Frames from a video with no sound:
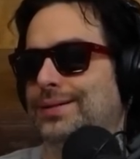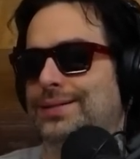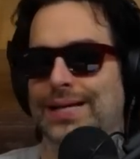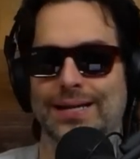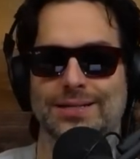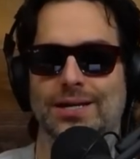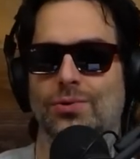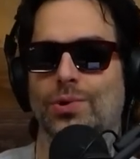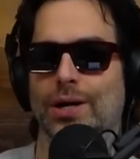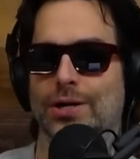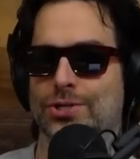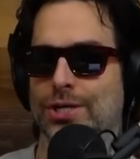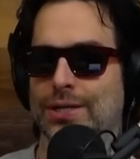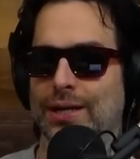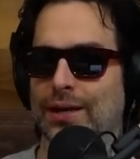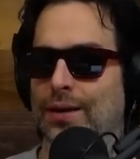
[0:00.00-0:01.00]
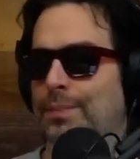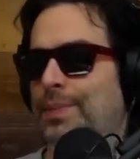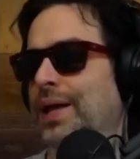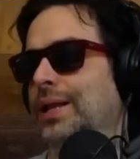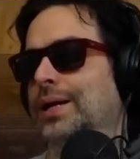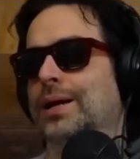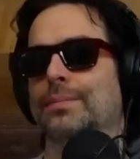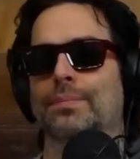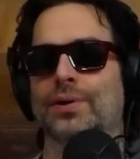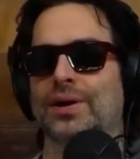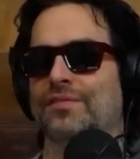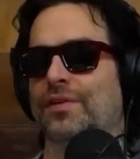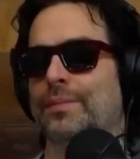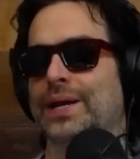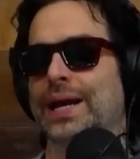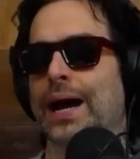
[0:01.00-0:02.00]
Denzel Washington in Pelican
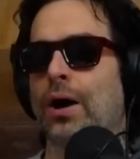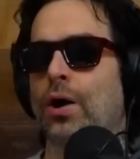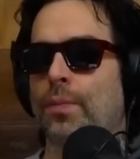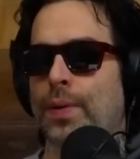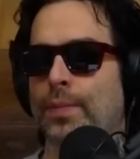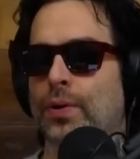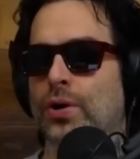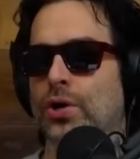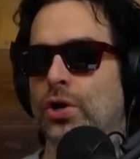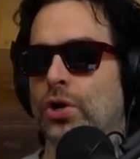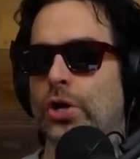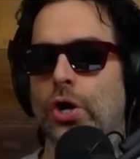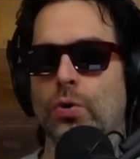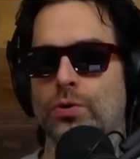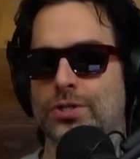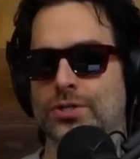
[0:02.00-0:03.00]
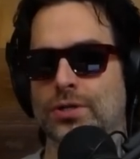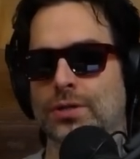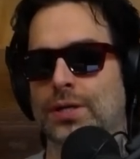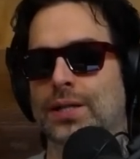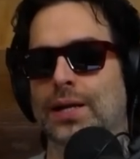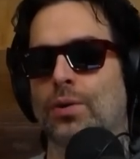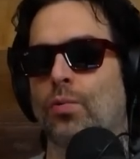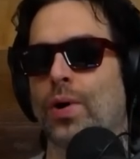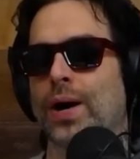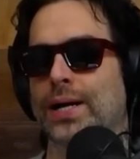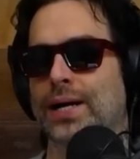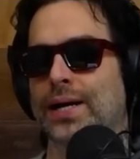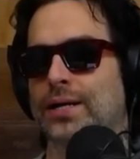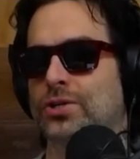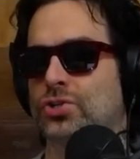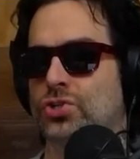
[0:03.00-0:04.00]
Brief, I mean, how are people going to know we're just going to look like a white
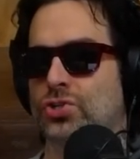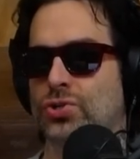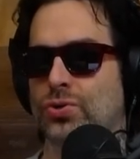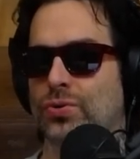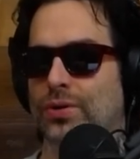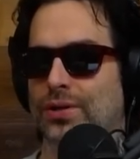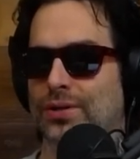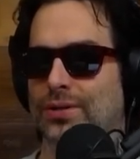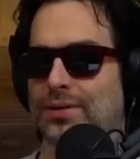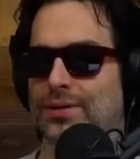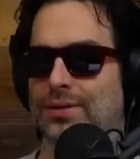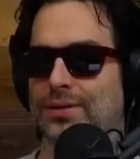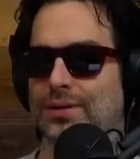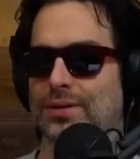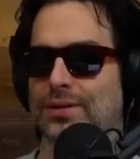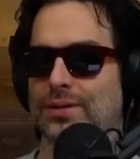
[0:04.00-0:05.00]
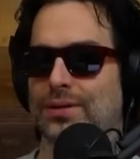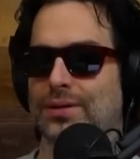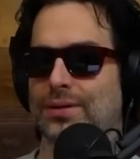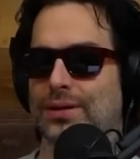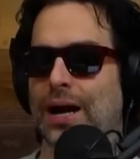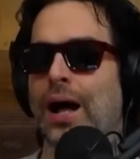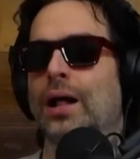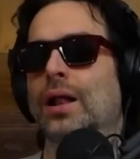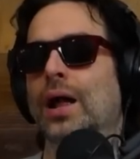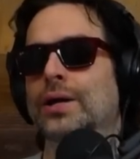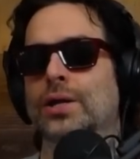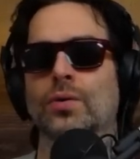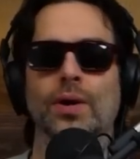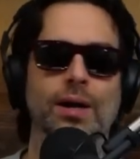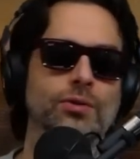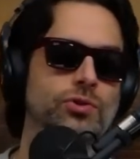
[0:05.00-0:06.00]
guy in a suit? I'll,
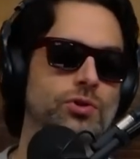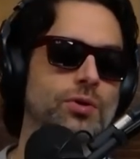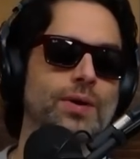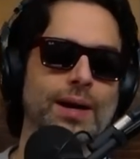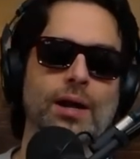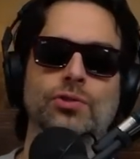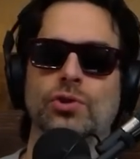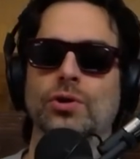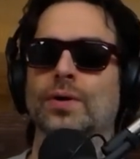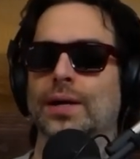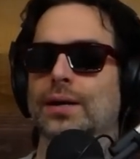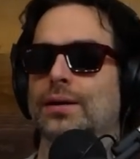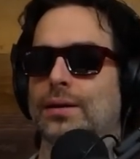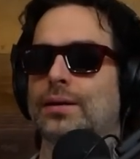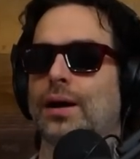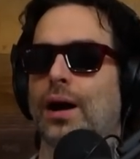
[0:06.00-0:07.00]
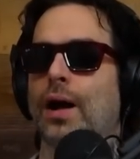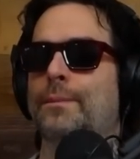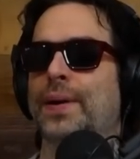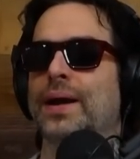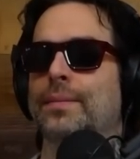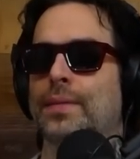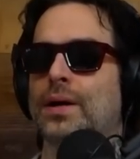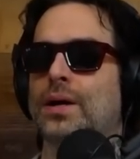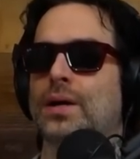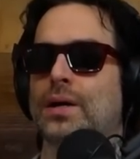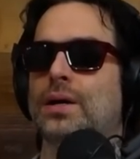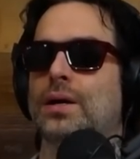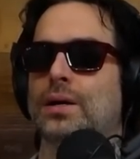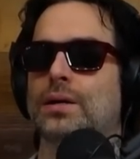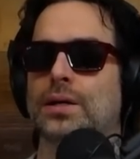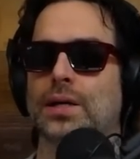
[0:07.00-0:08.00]
you know what? I'll do it. I'll do it. I'll pay.
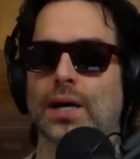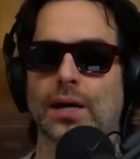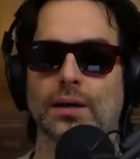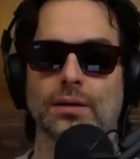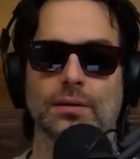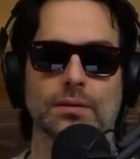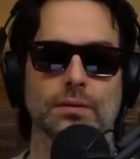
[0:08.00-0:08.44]
Yeah.